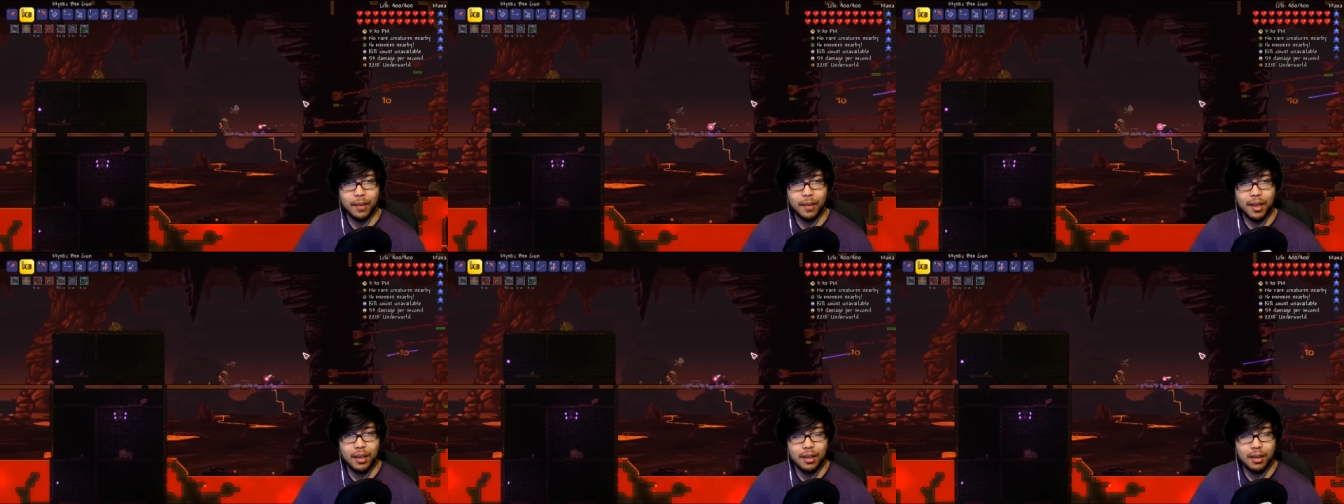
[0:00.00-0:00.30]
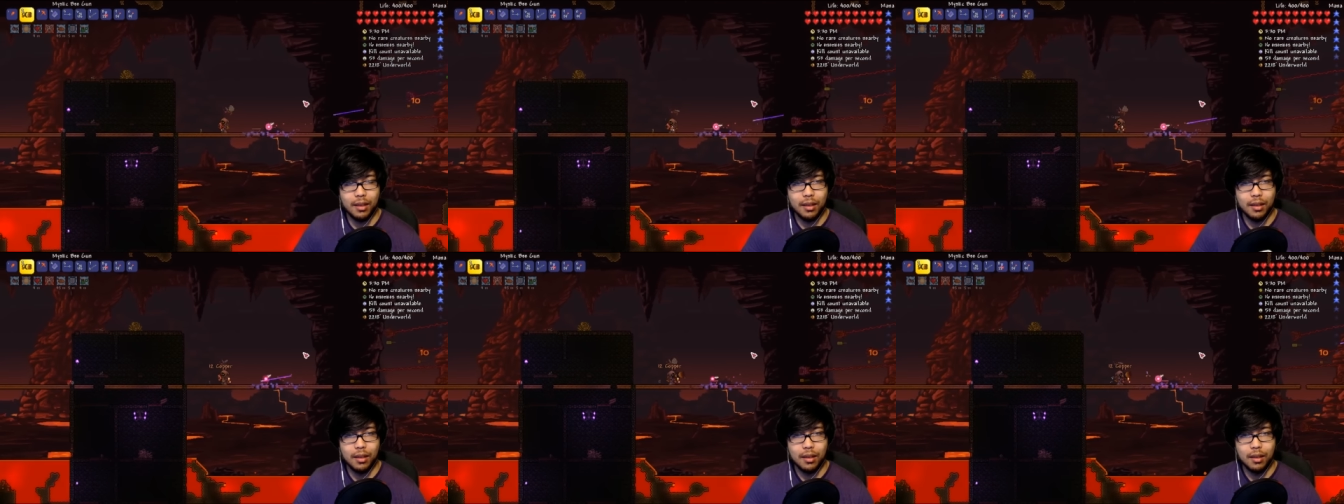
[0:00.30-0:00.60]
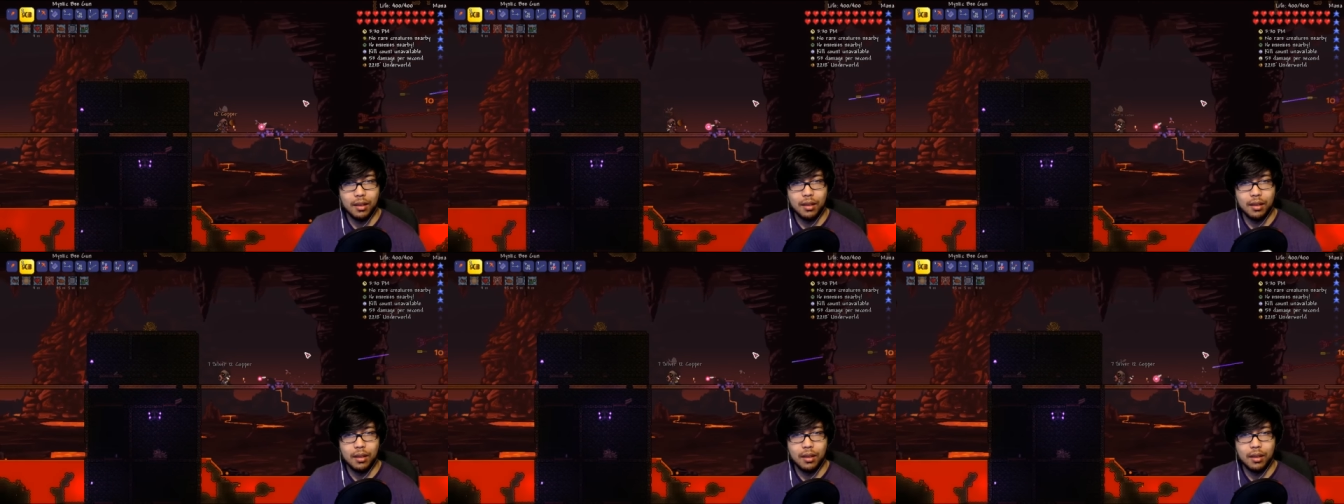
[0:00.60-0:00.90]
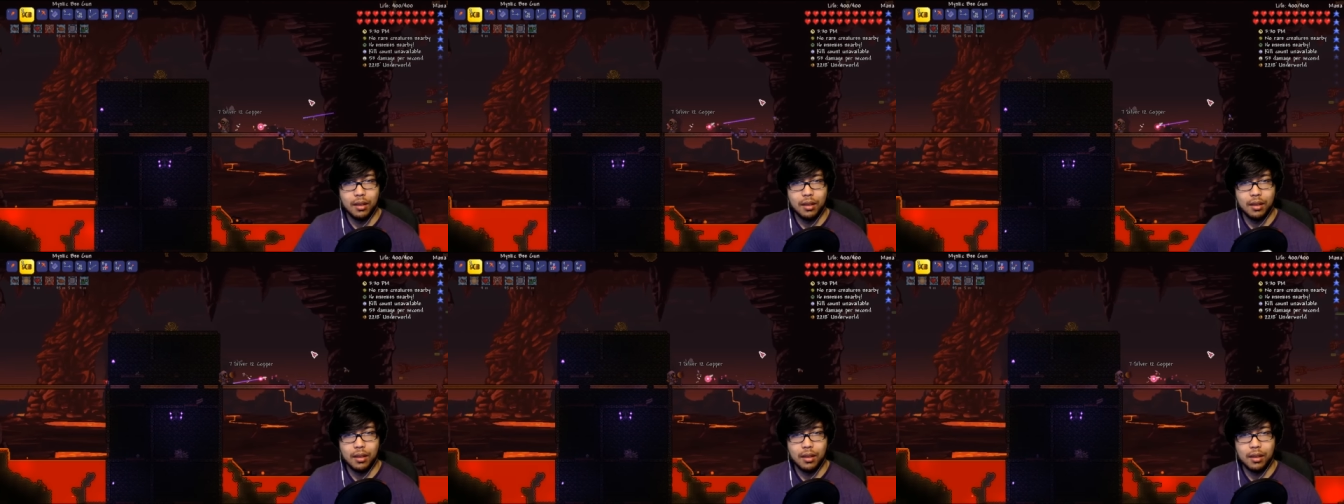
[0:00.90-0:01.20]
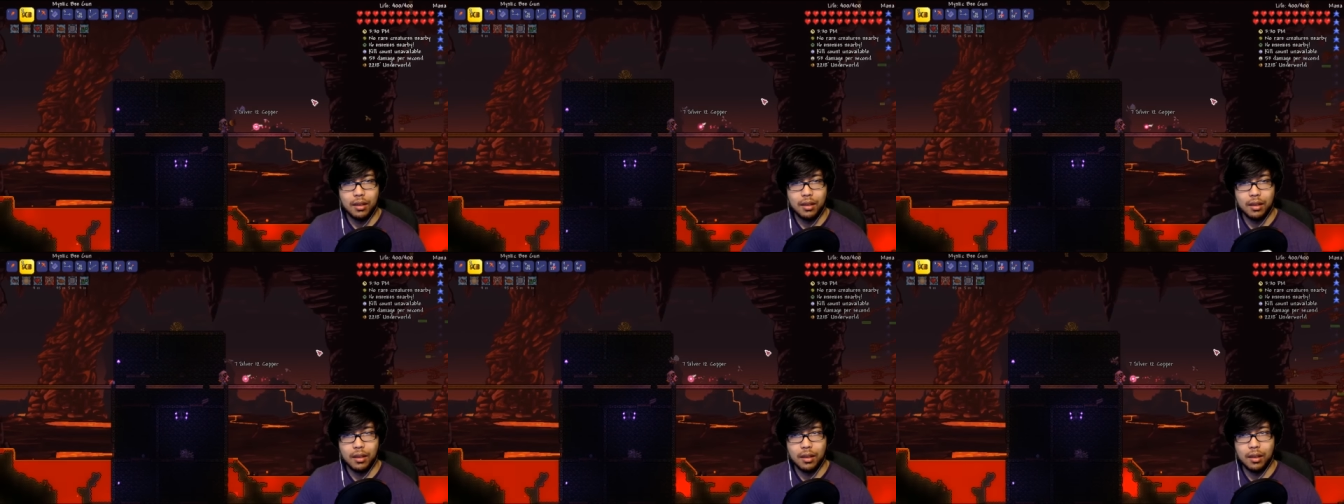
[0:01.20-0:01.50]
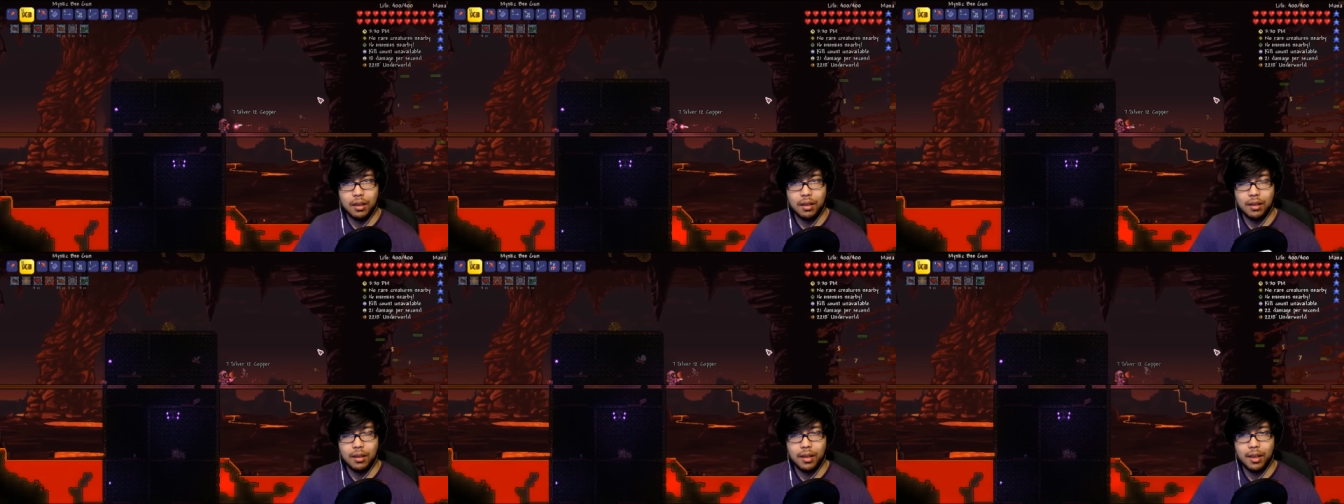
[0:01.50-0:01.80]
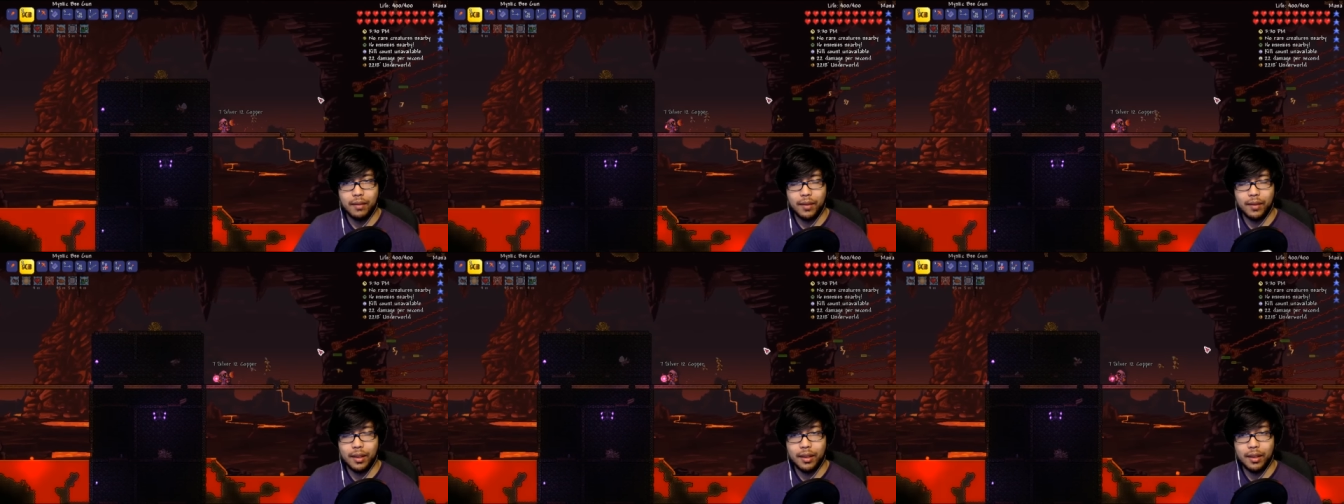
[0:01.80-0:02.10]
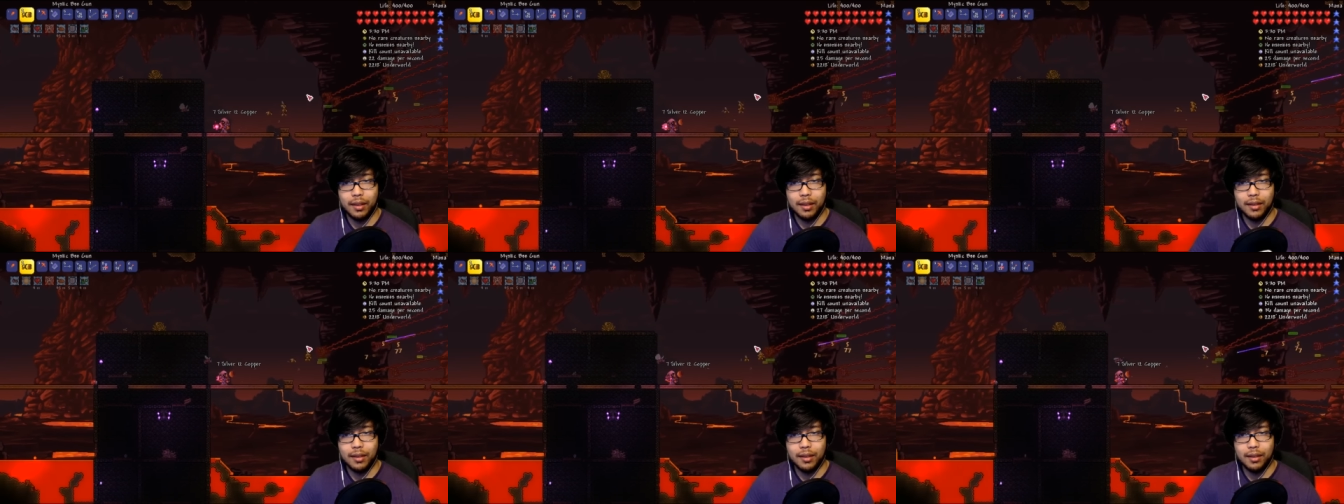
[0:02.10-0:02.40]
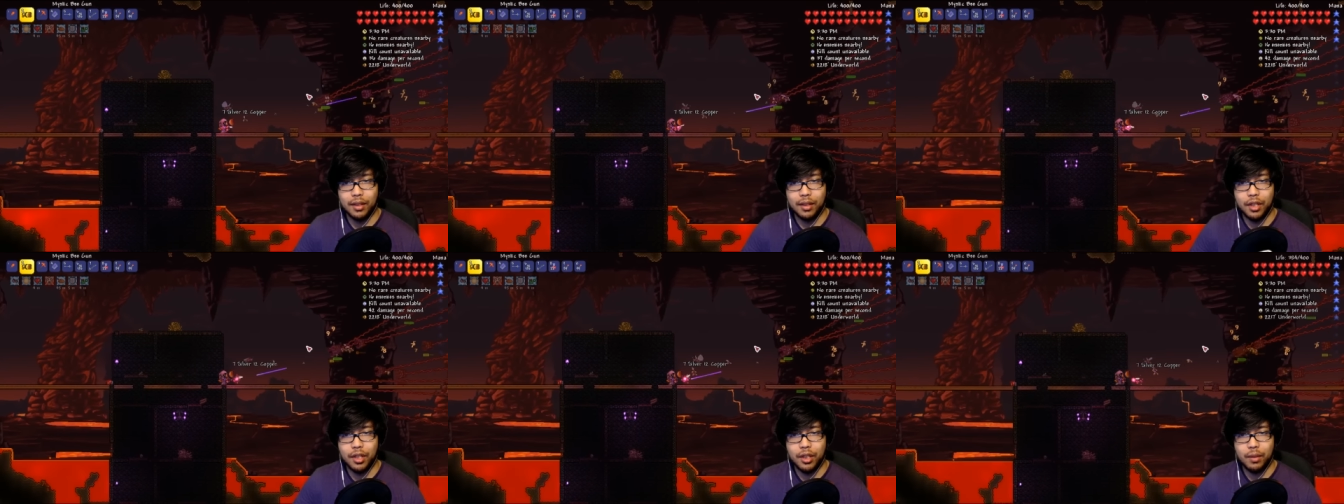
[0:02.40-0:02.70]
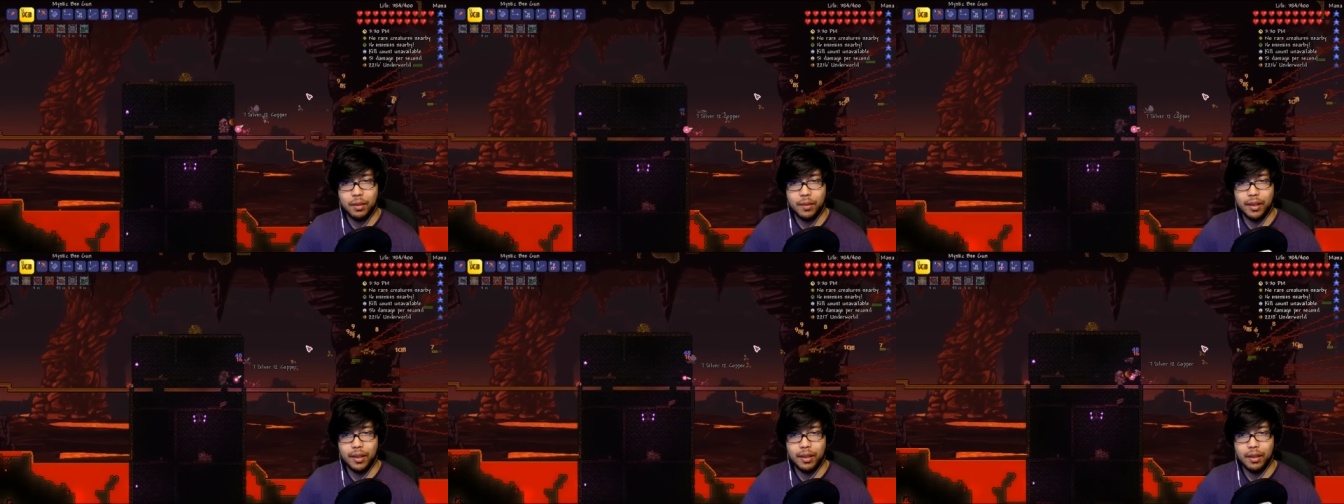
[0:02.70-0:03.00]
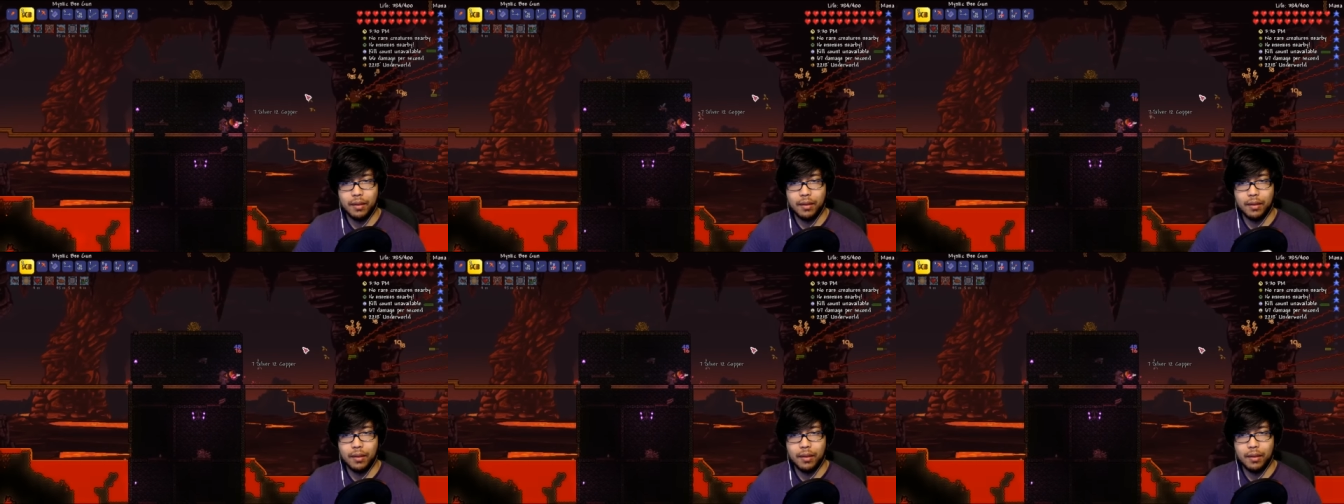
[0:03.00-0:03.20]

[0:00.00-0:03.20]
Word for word: mana? All right, we really need this thing to shoot me though.